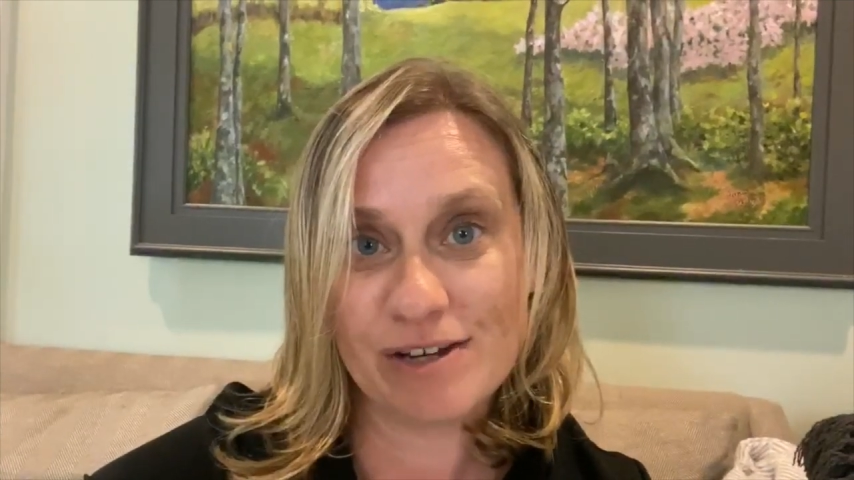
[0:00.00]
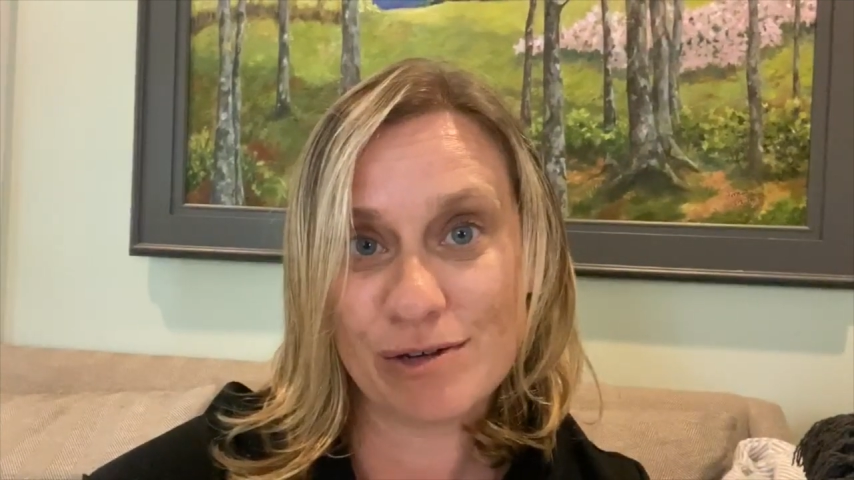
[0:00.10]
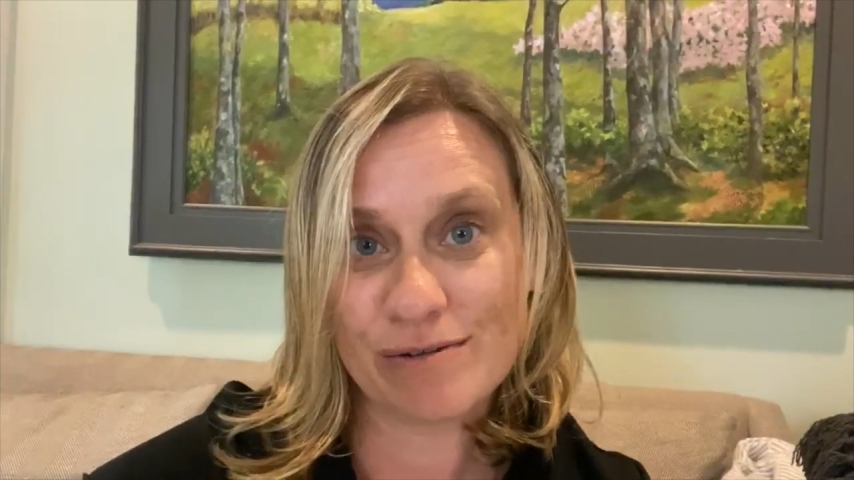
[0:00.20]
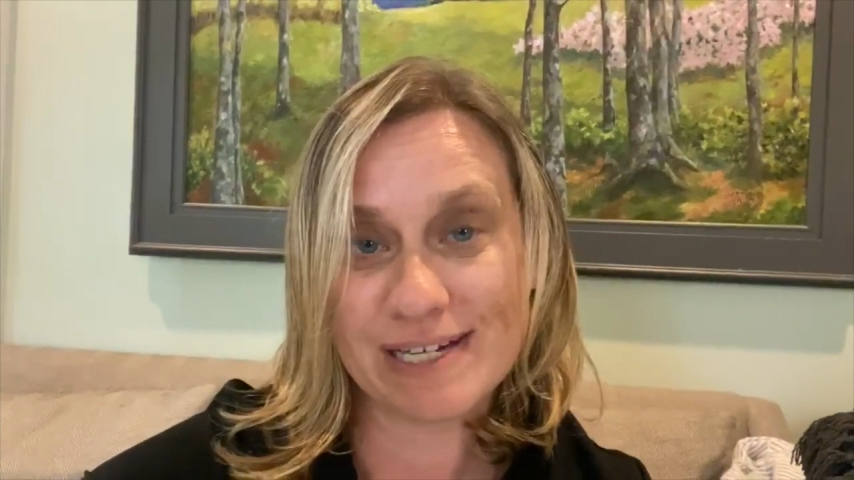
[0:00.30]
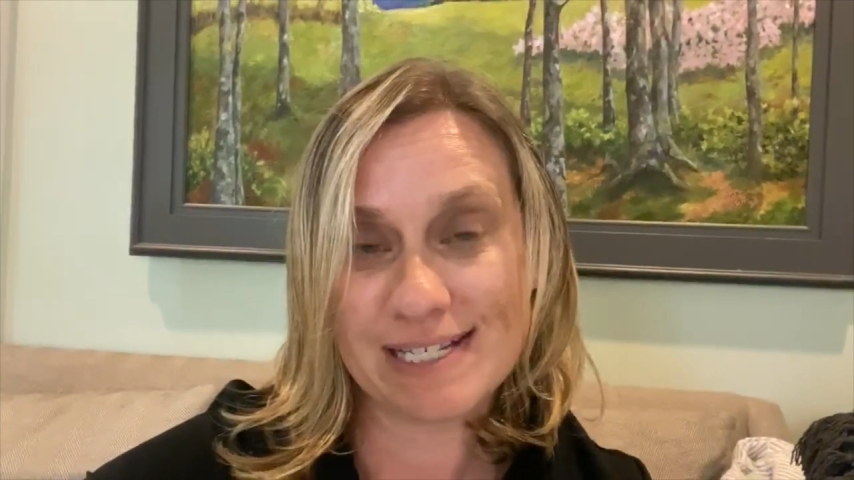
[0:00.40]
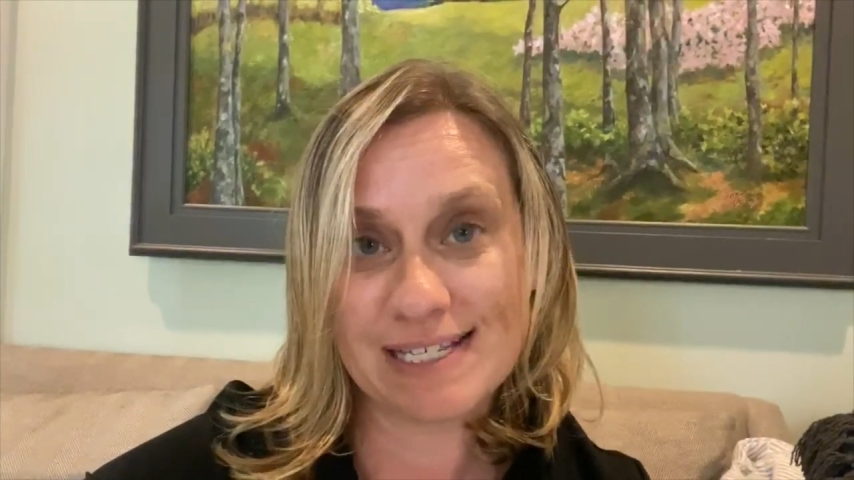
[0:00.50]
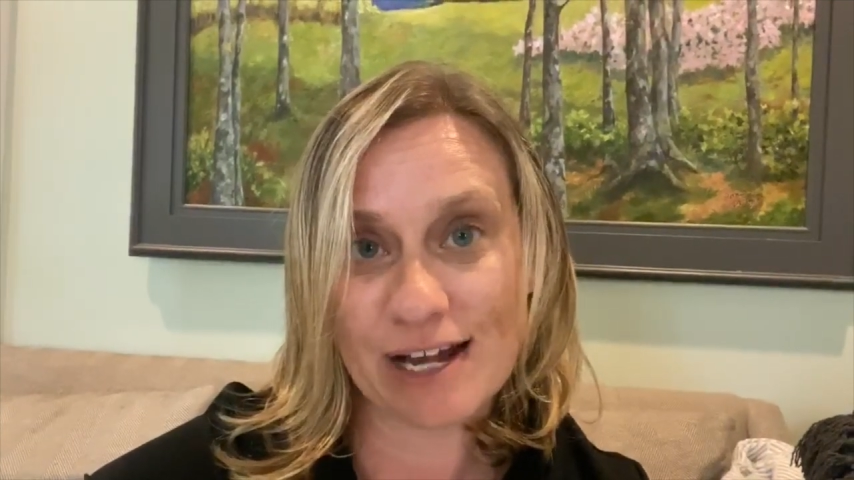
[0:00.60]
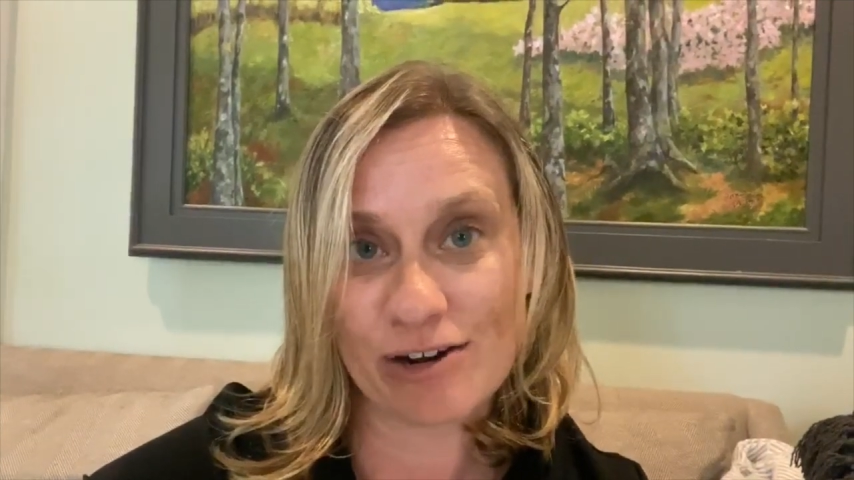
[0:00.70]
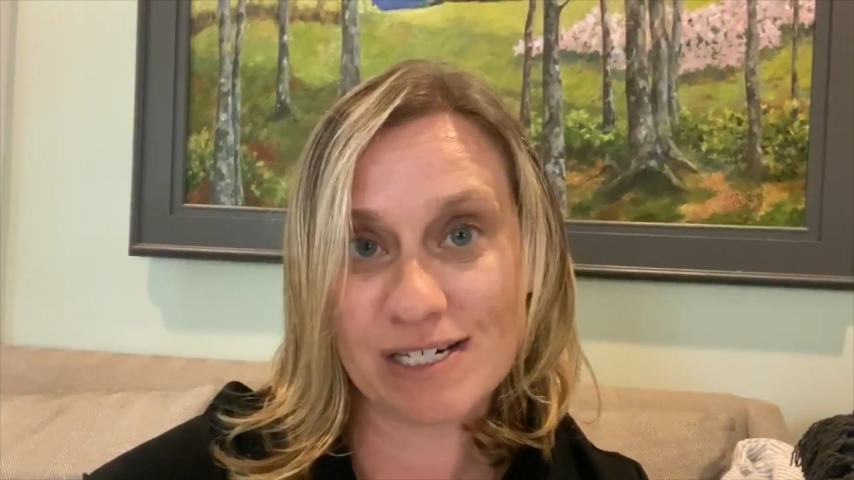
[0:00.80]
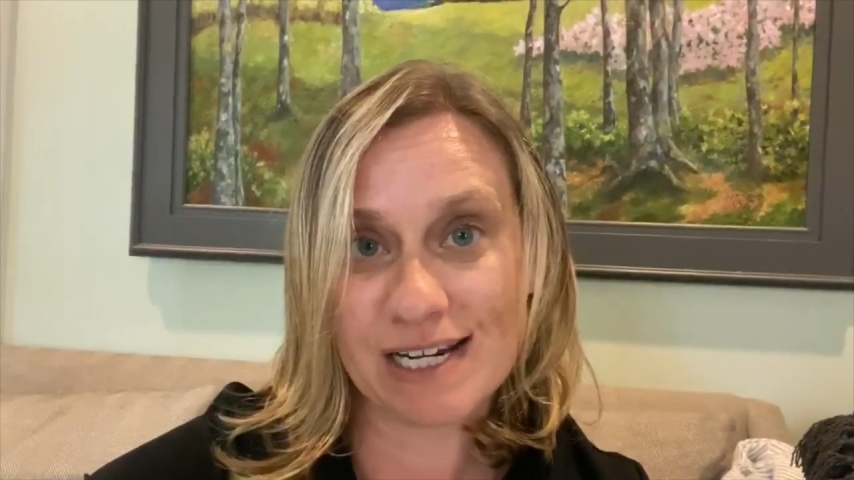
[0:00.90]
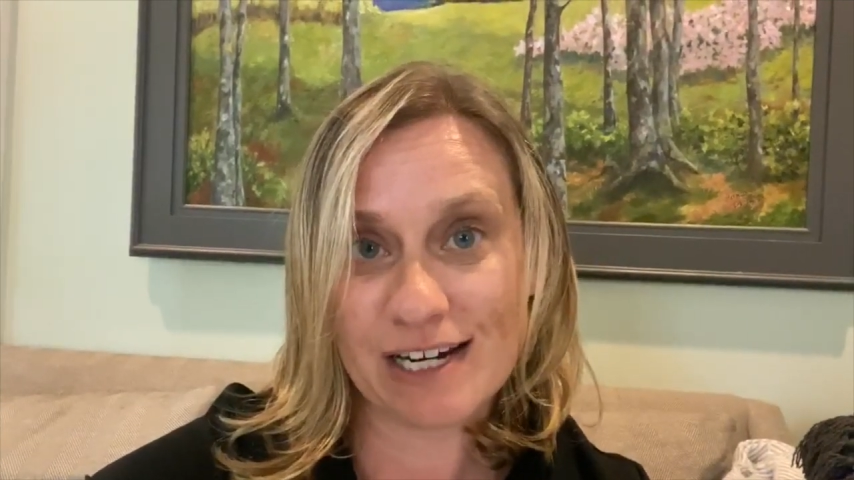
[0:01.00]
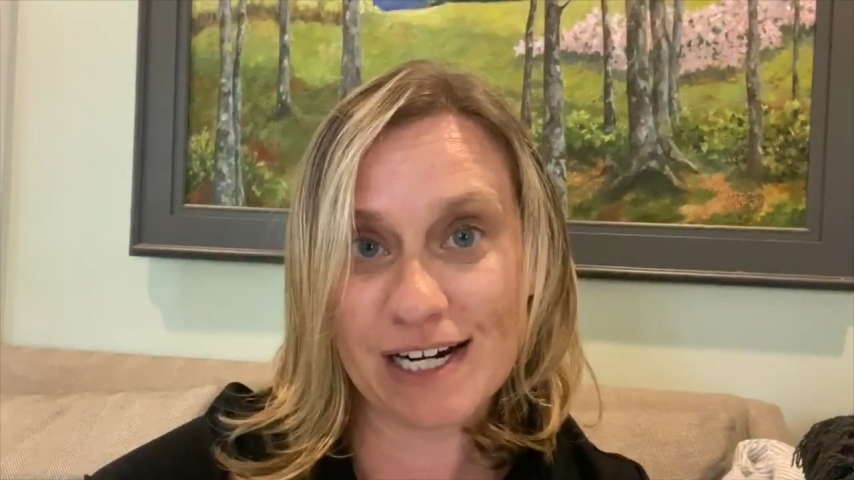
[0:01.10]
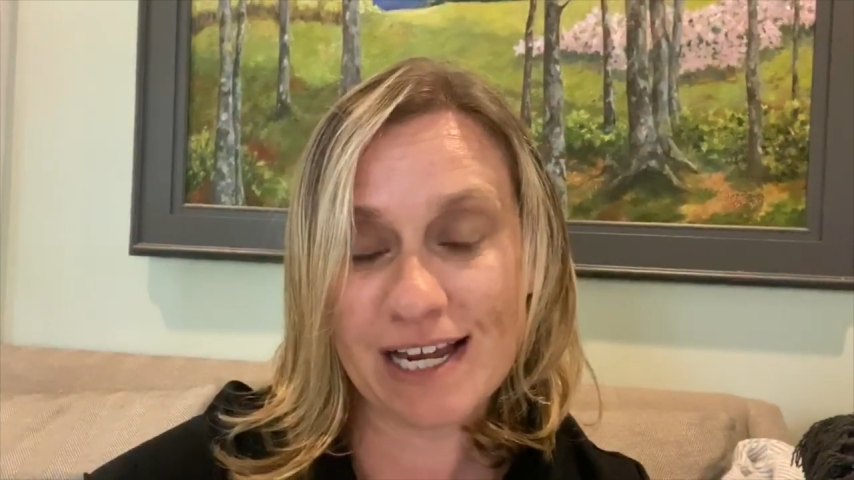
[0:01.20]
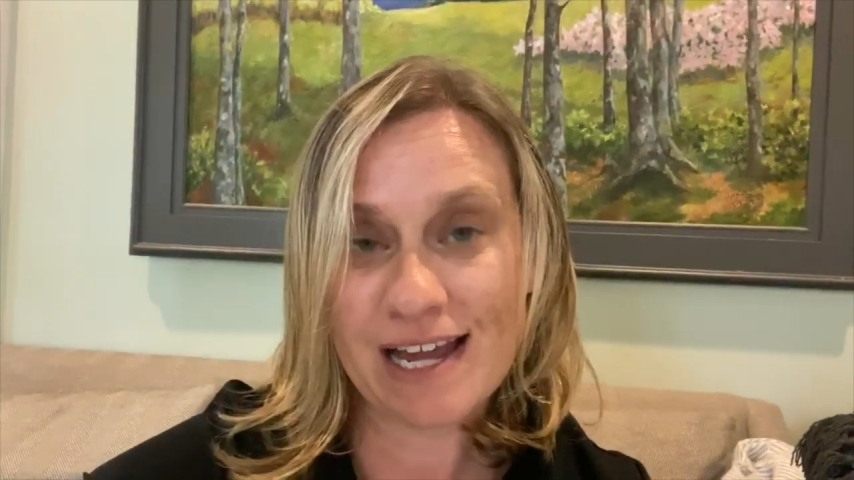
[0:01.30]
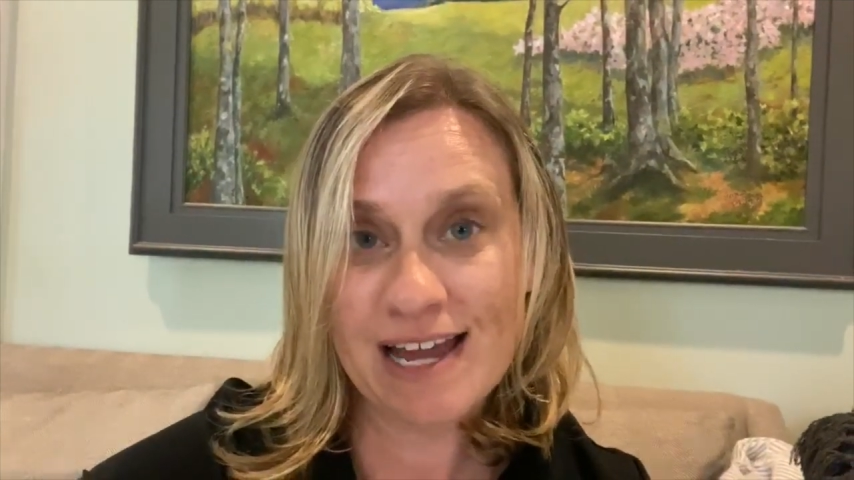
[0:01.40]
who is
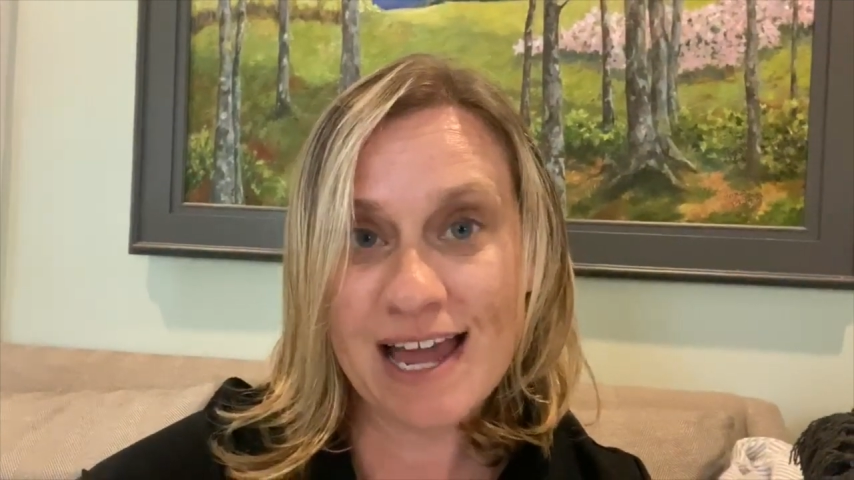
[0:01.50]
secretary.